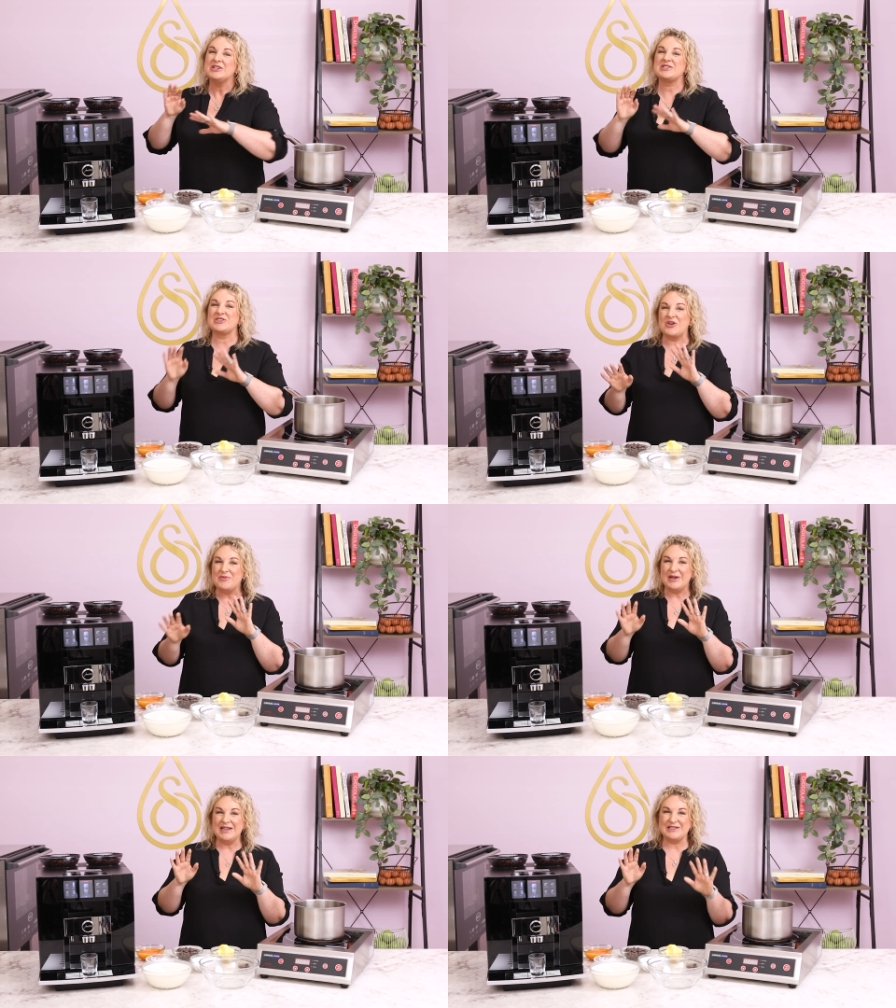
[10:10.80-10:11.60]
So
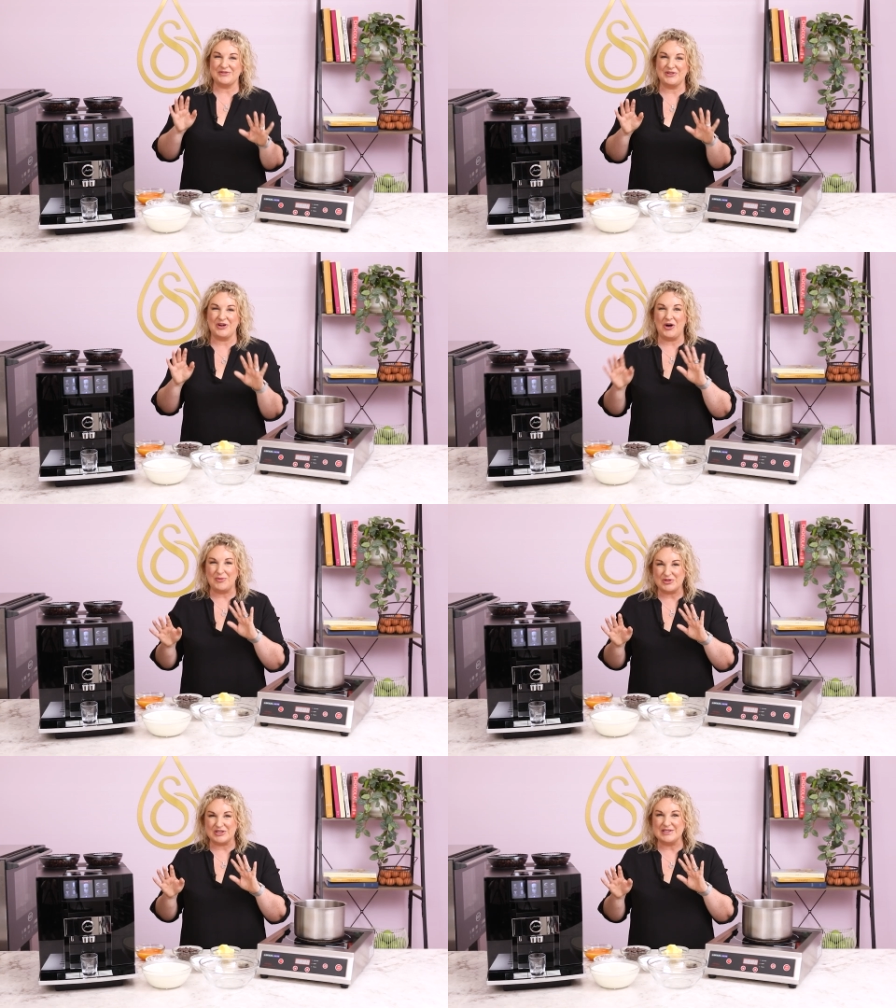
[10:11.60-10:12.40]
many different
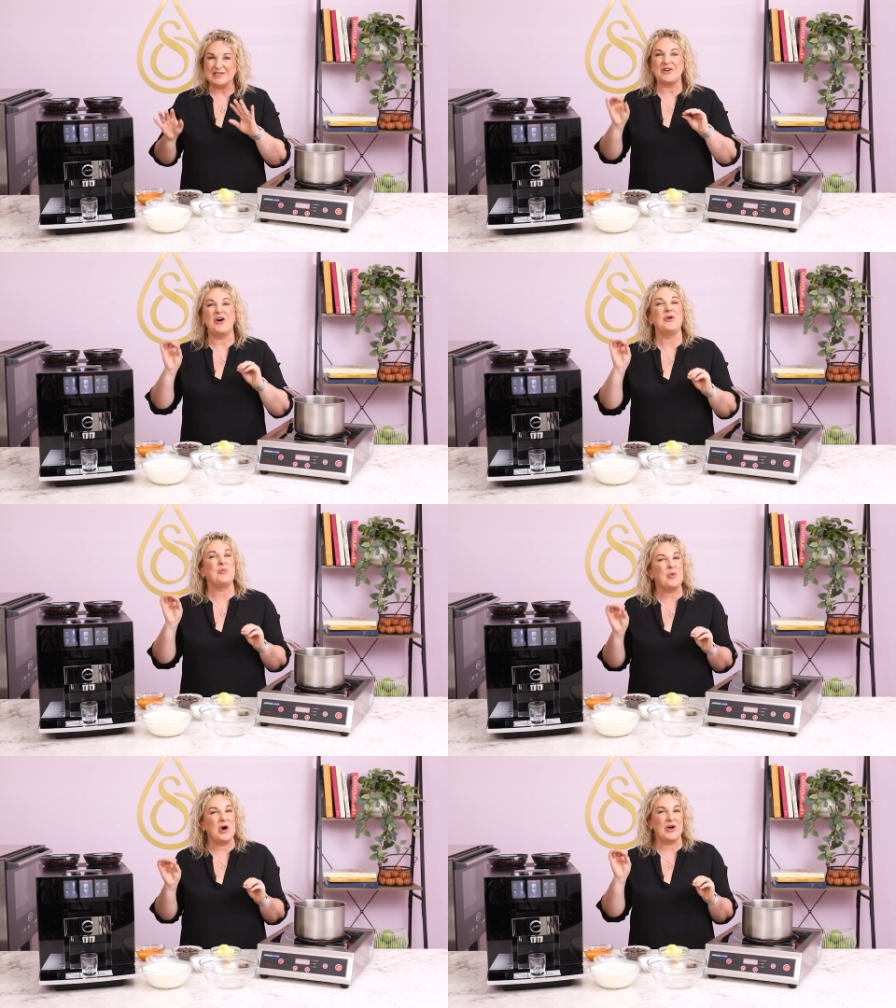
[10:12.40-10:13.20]
options
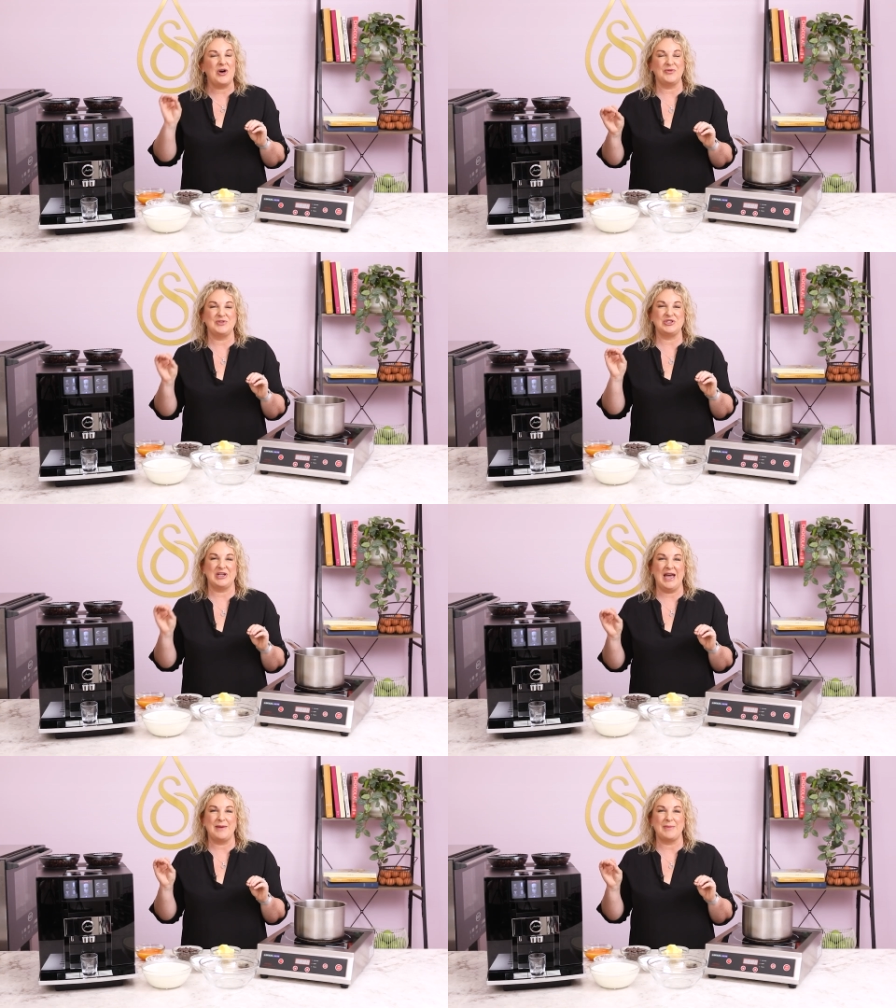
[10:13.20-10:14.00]
on what coffees you
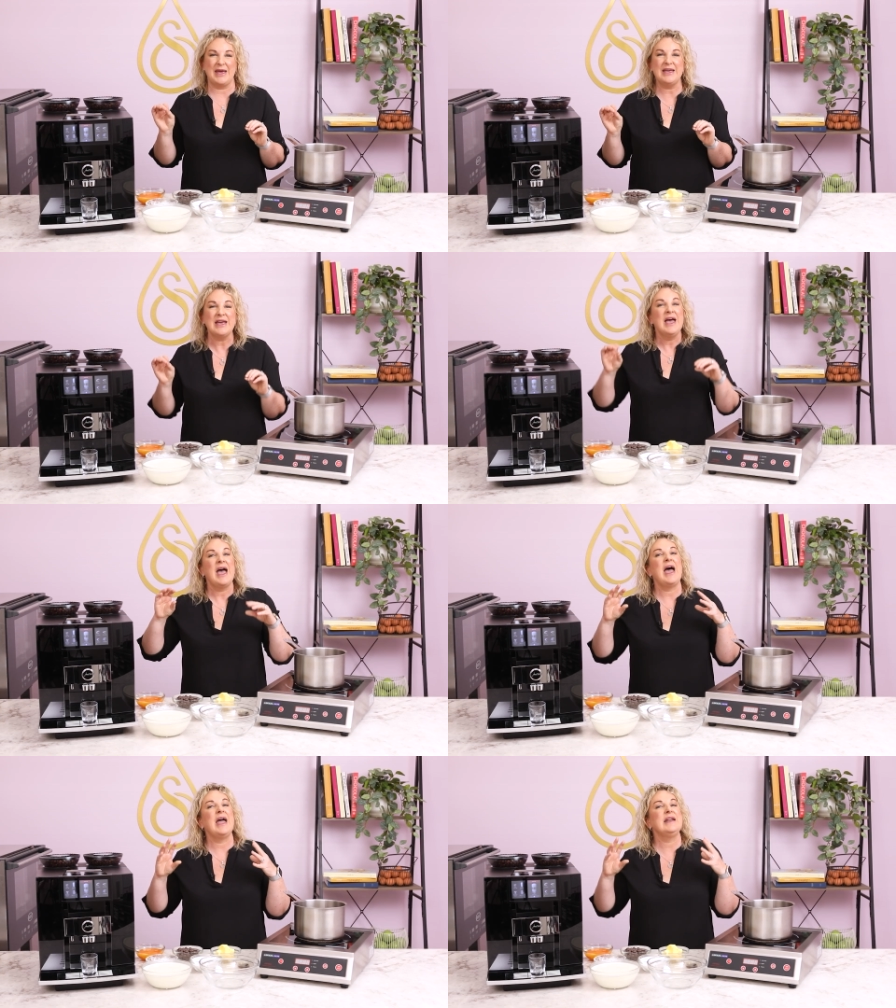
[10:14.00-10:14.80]
can make,
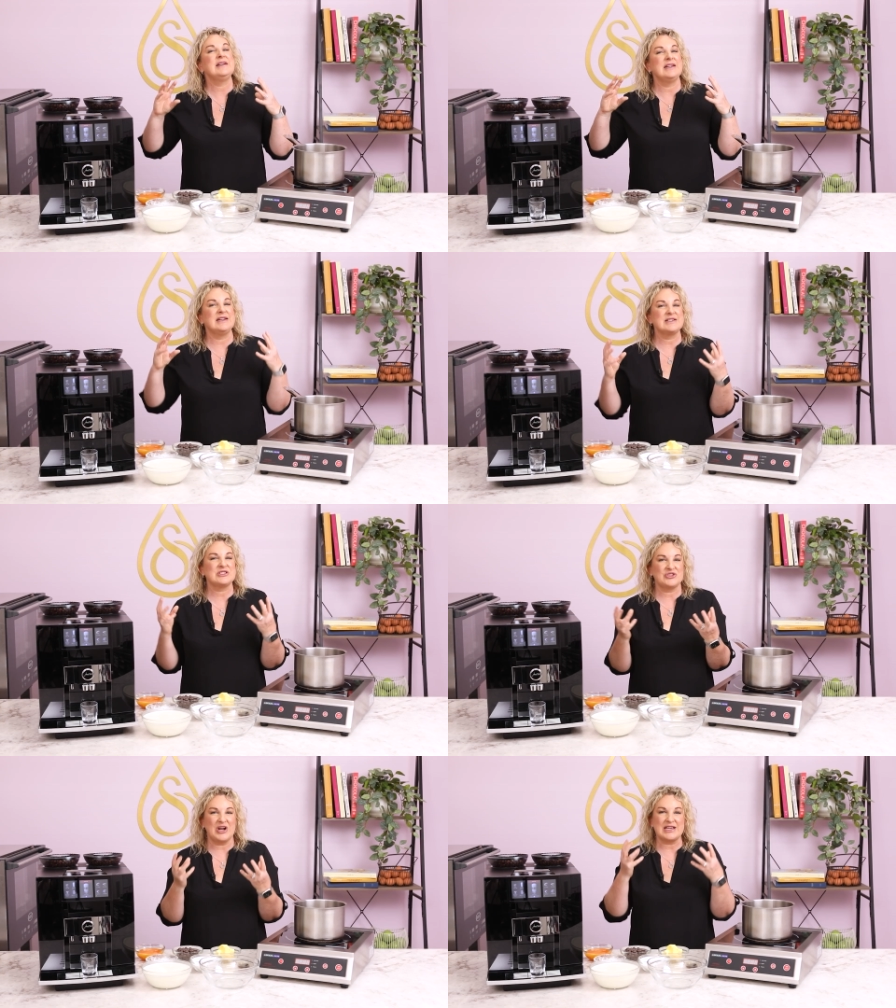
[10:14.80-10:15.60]
and it
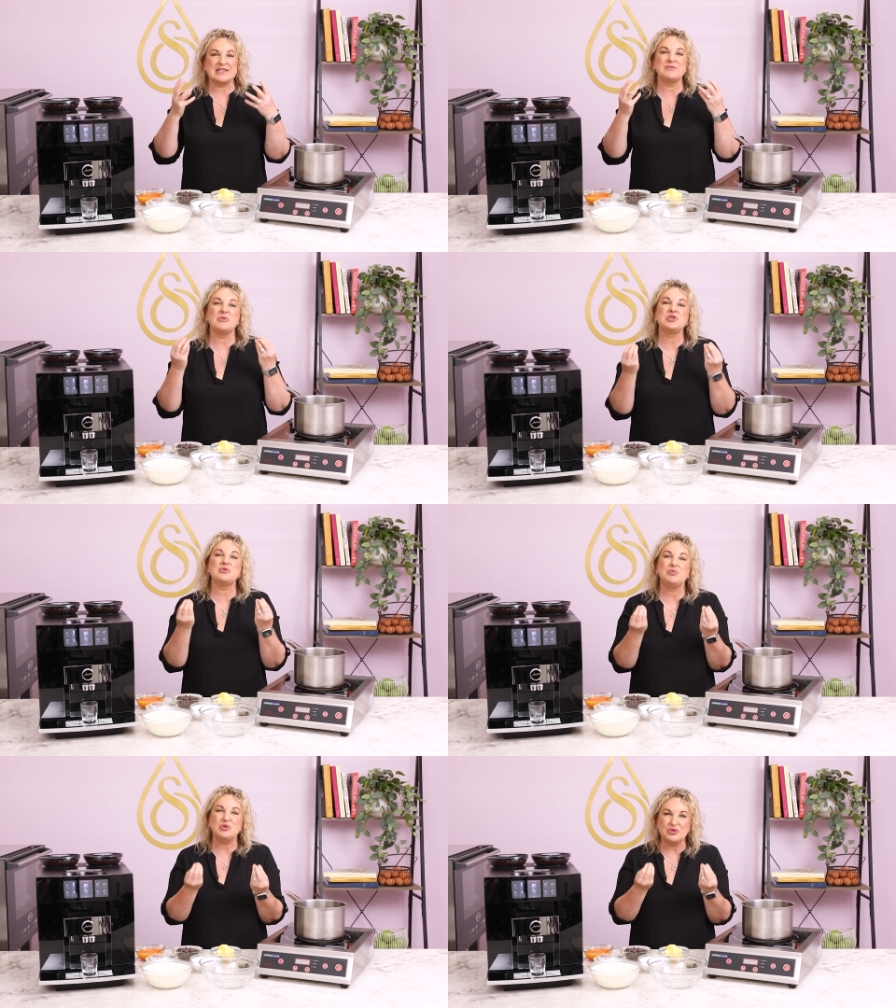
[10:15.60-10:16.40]
extracts the
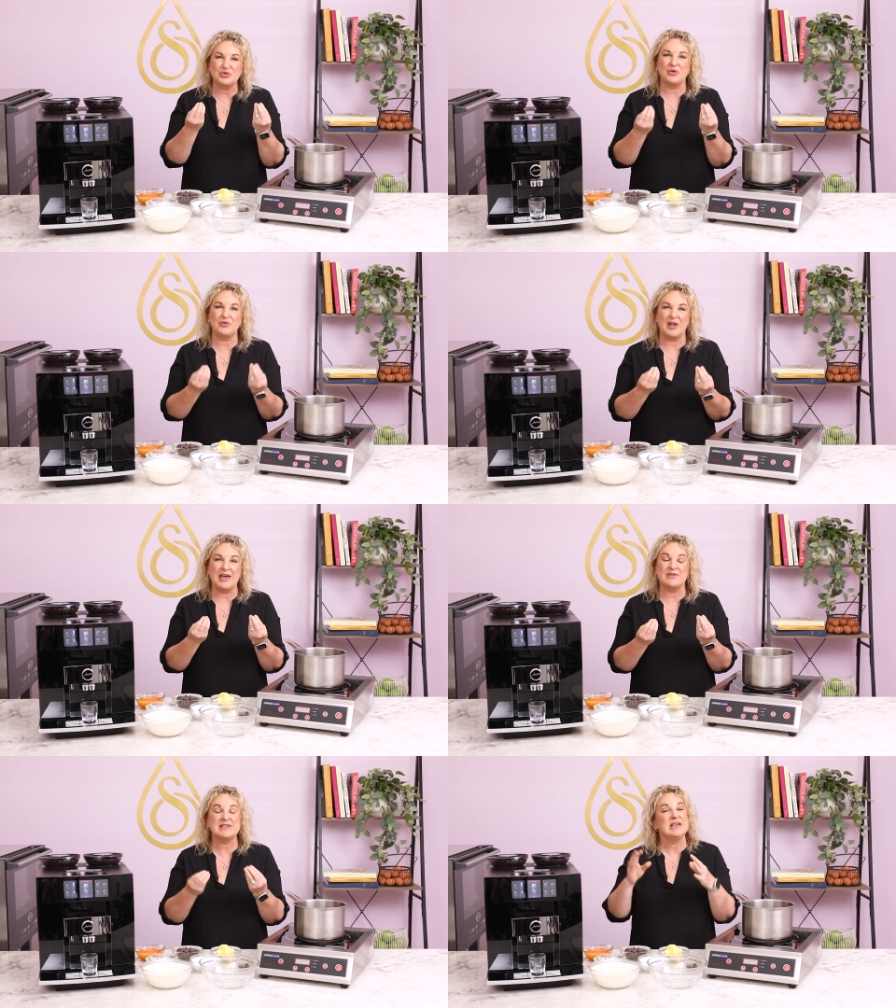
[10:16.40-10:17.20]
most beautiful
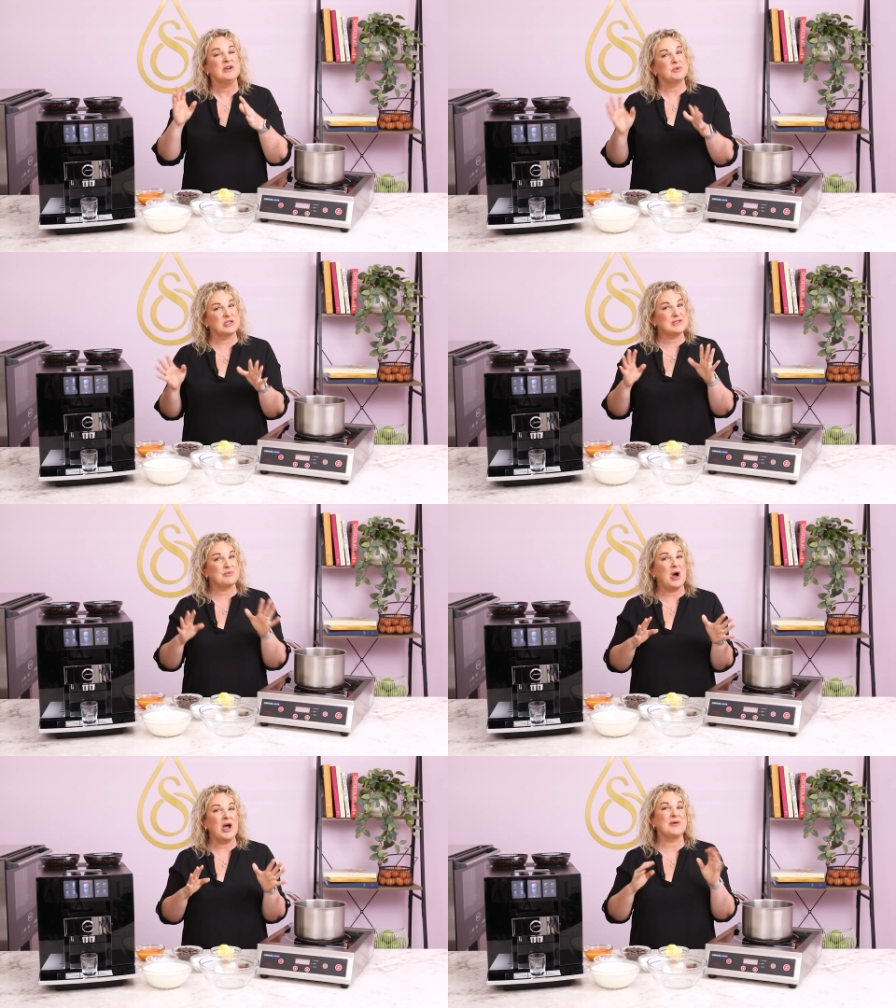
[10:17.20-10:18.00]
flavors, which is
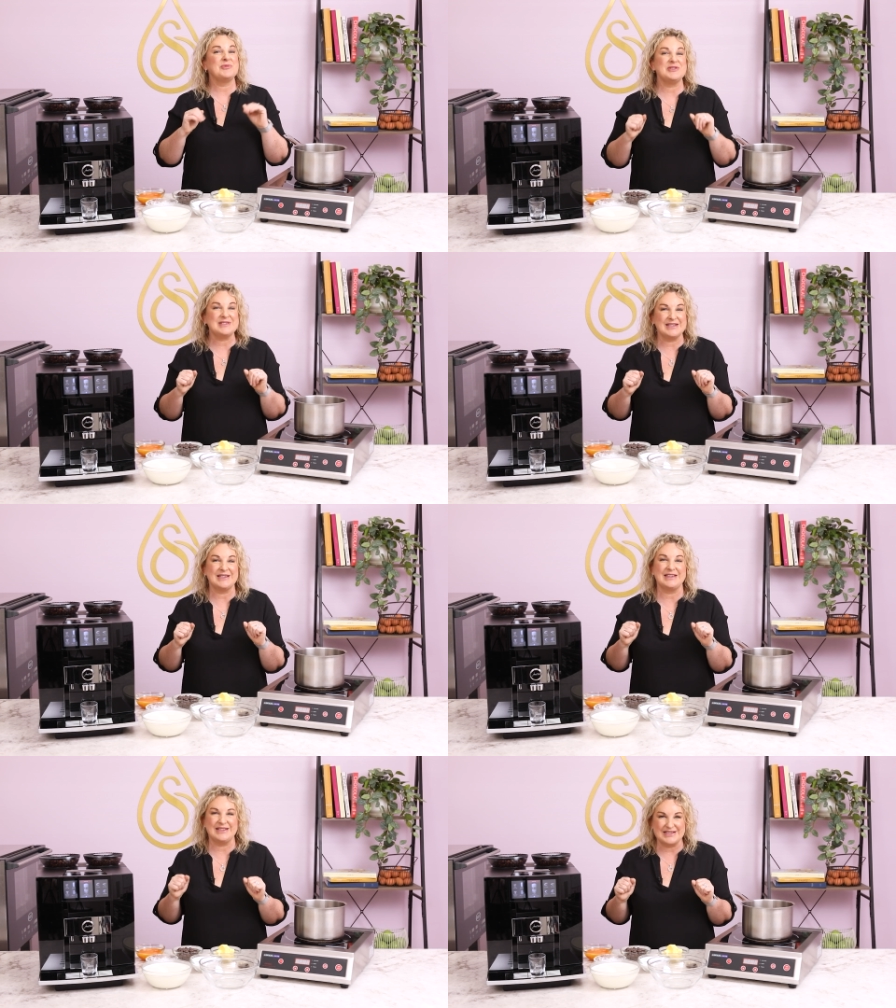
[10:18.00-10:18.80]
why I'm using
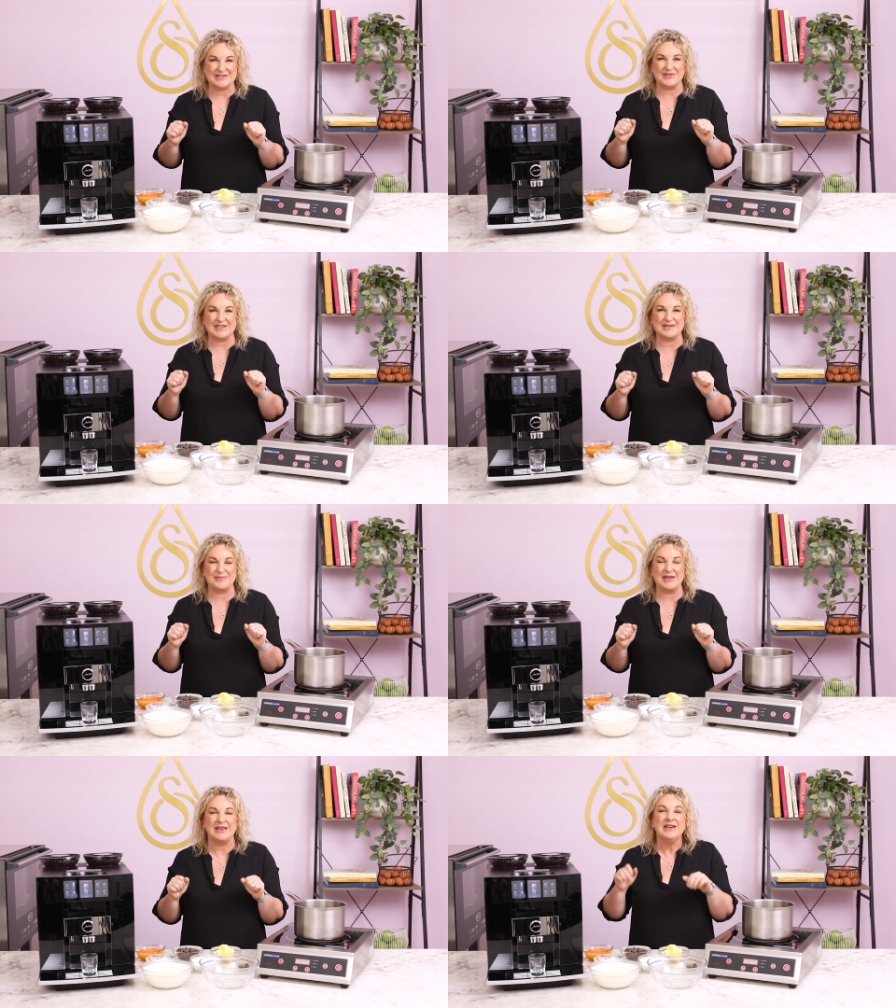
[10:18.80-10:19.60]
it in this
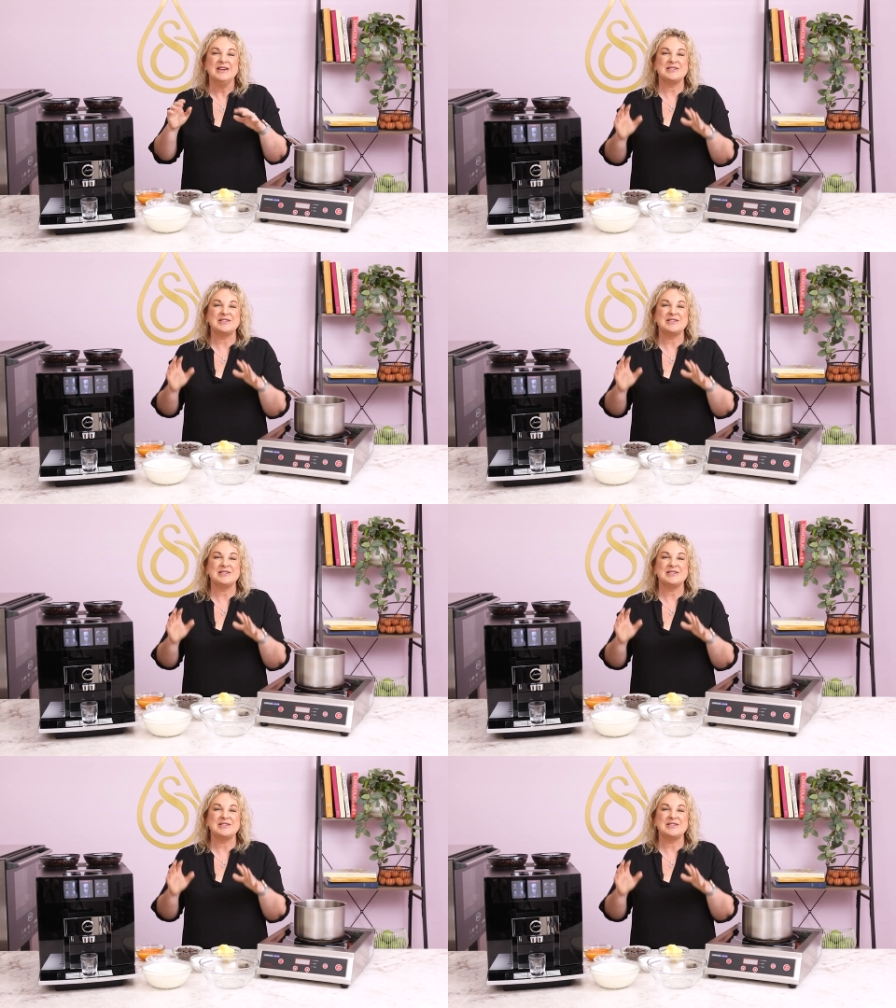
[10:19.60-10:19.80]
recipe.